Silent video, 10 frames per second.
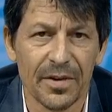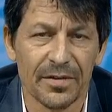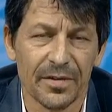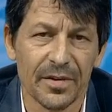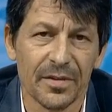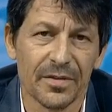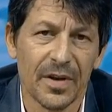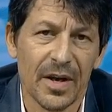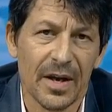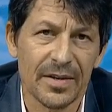This
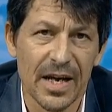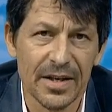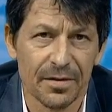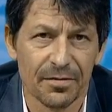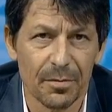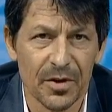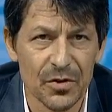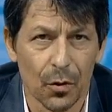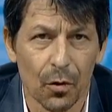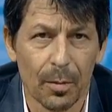is data from the
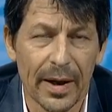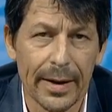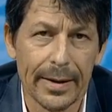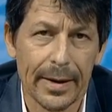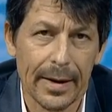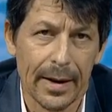Torbay